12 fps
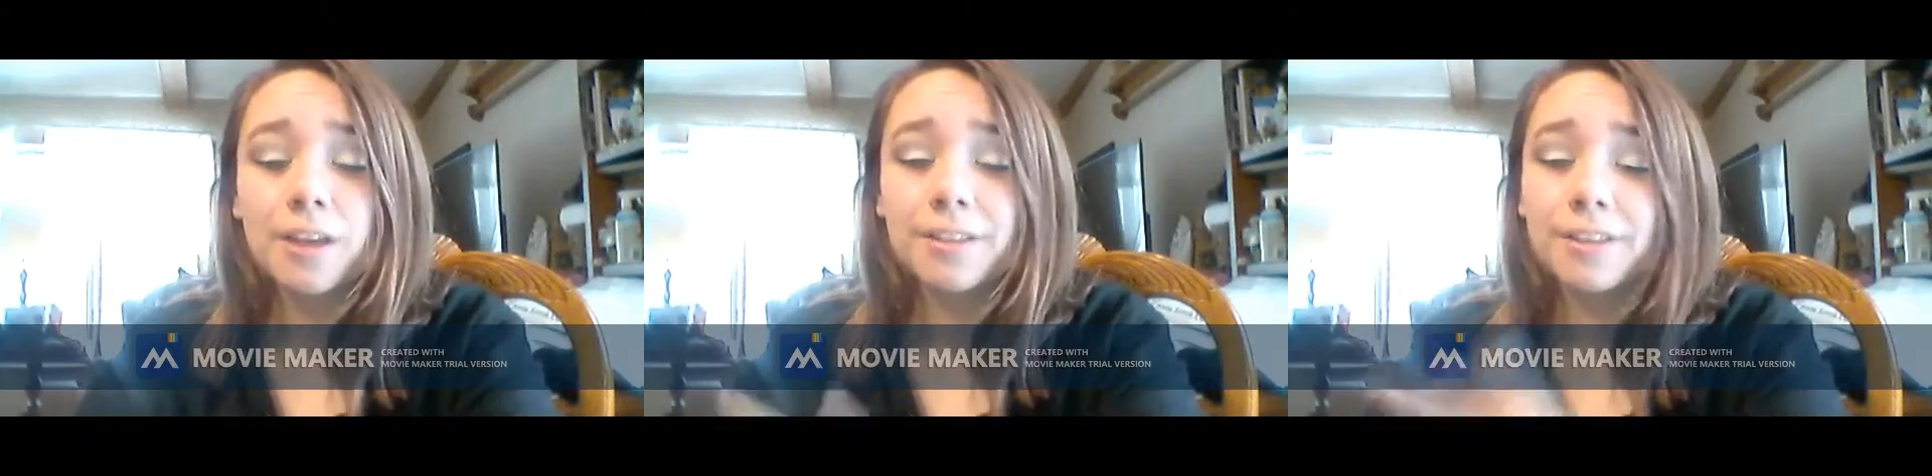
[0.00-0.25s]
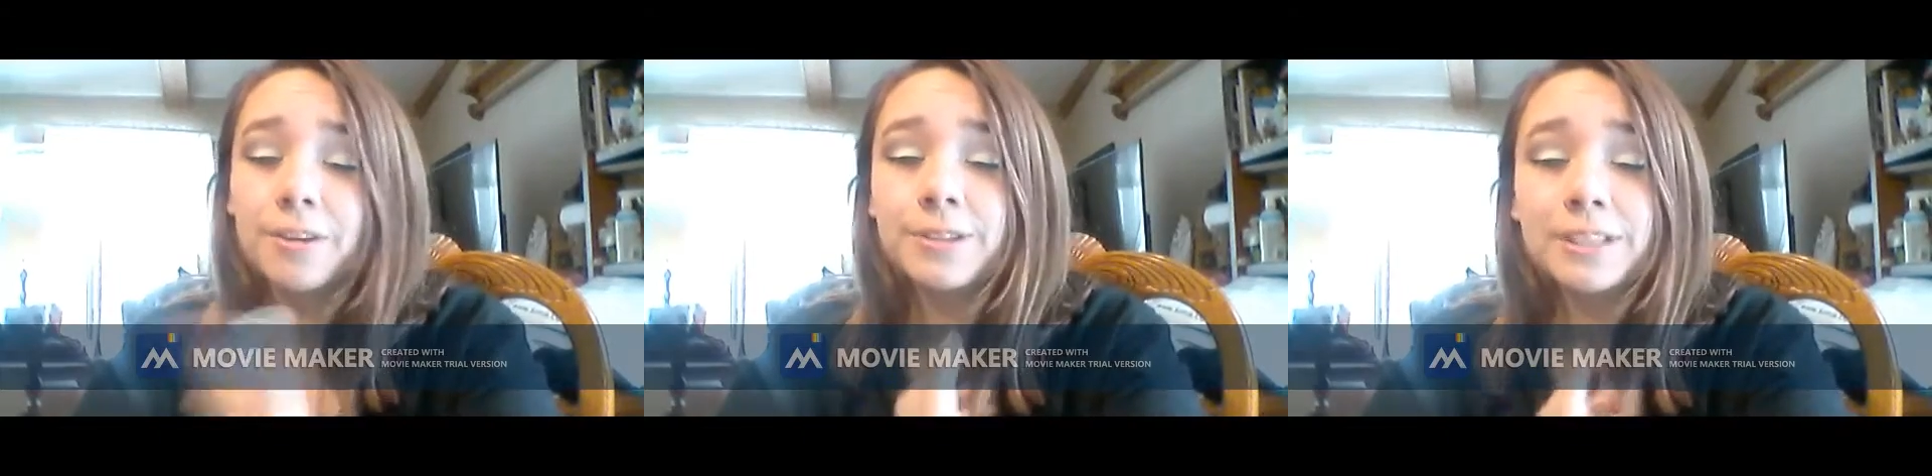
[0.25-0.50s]

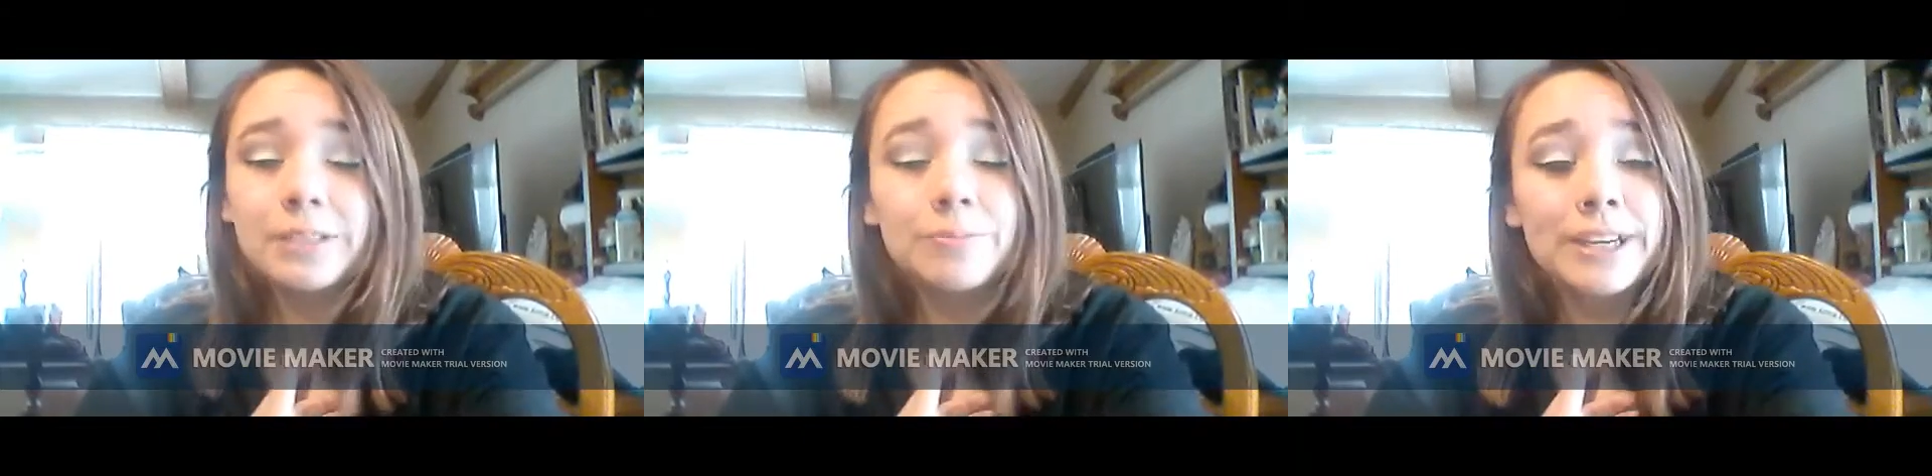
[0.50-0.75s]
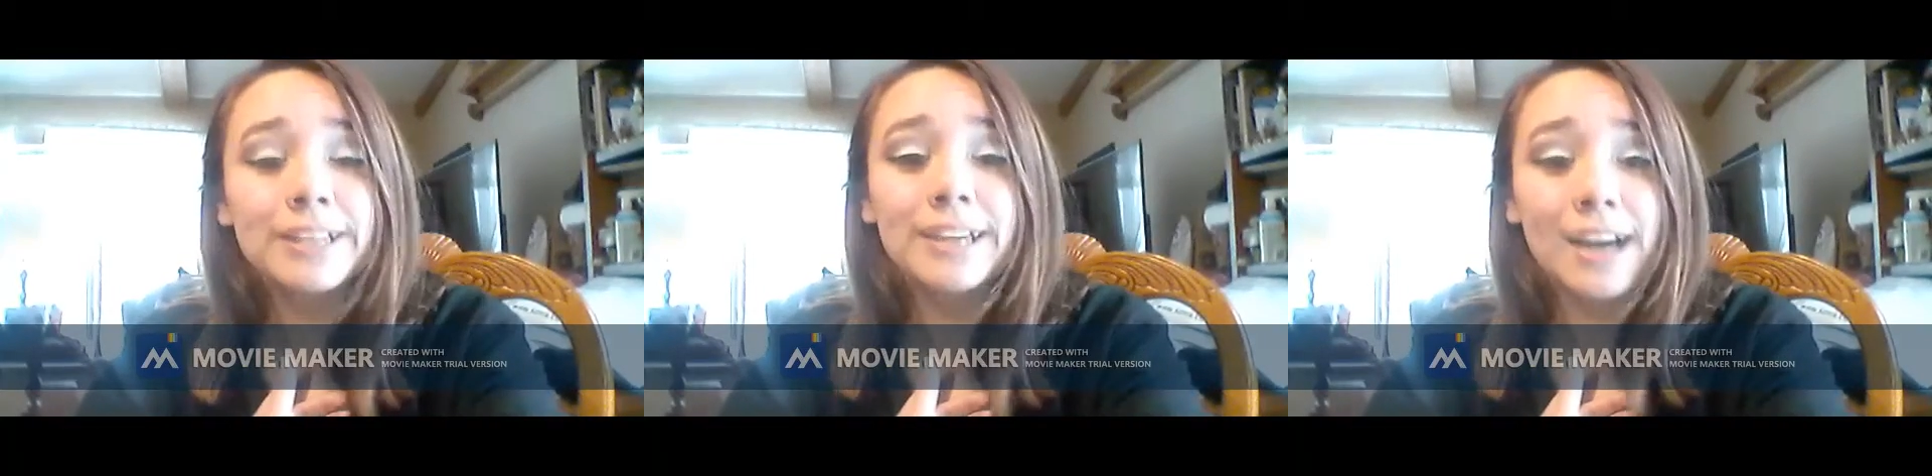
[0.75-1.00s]
The only
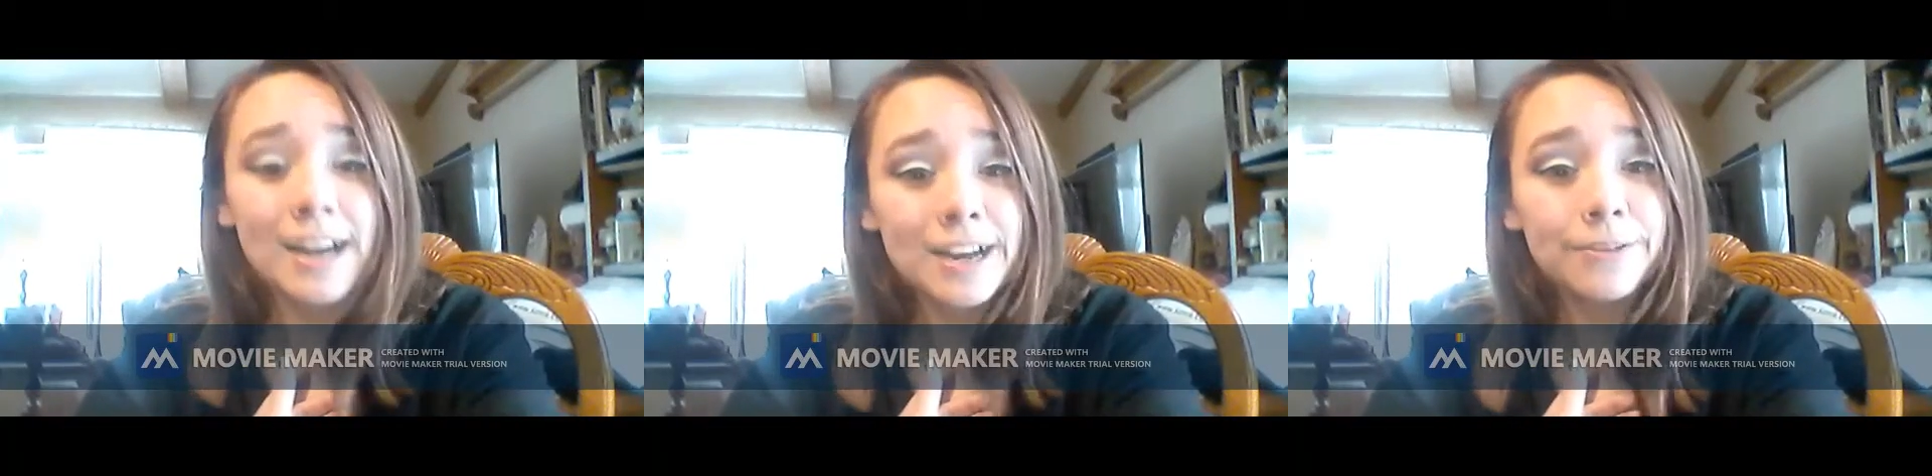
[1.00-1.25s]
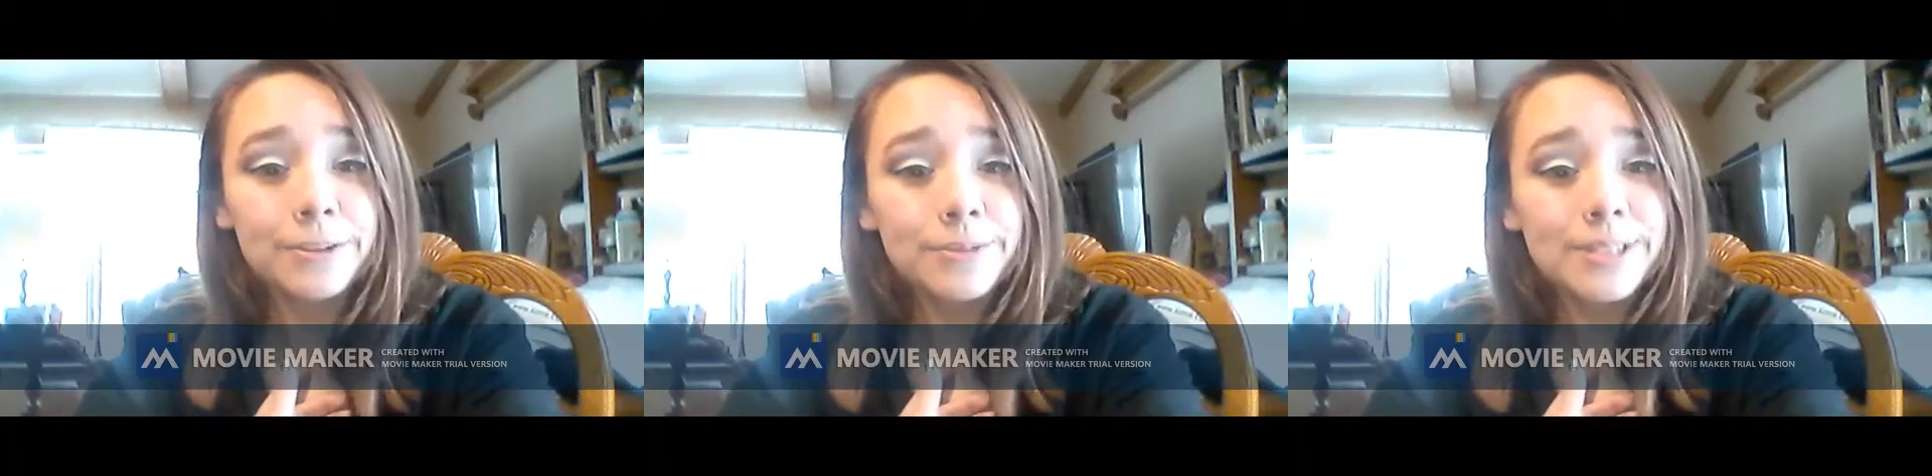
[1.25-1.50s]
complaint I
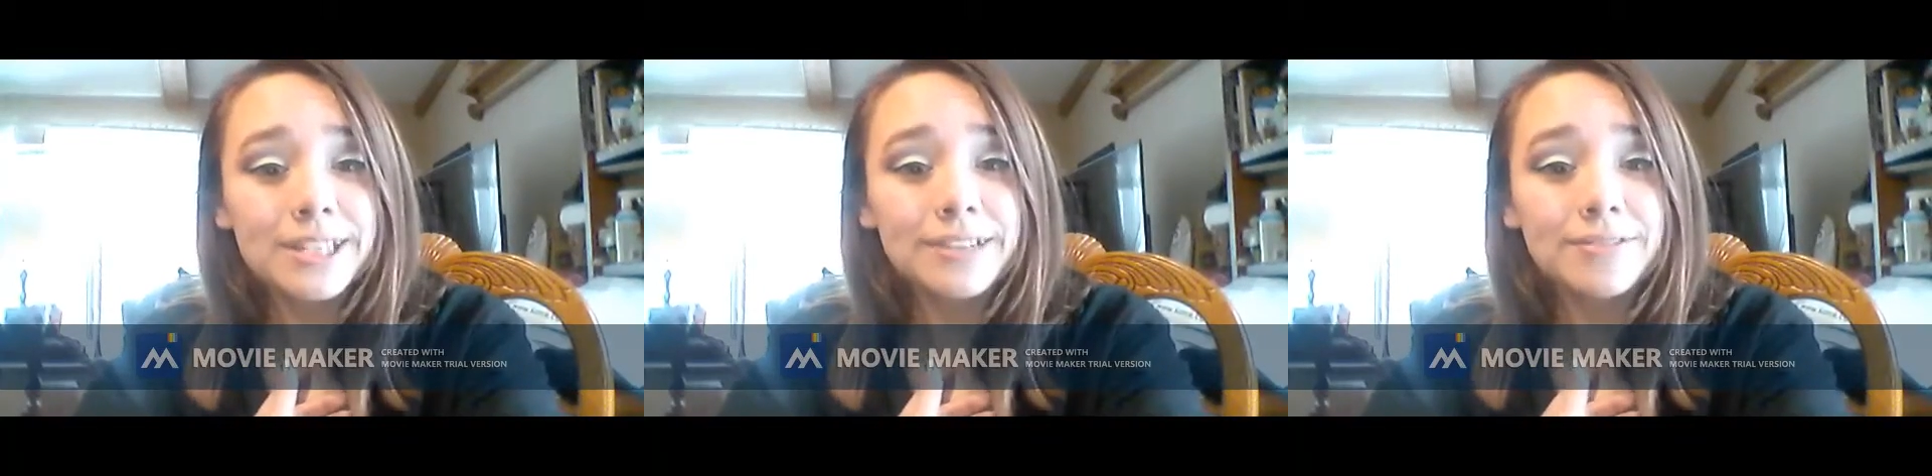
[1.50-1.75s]
ever received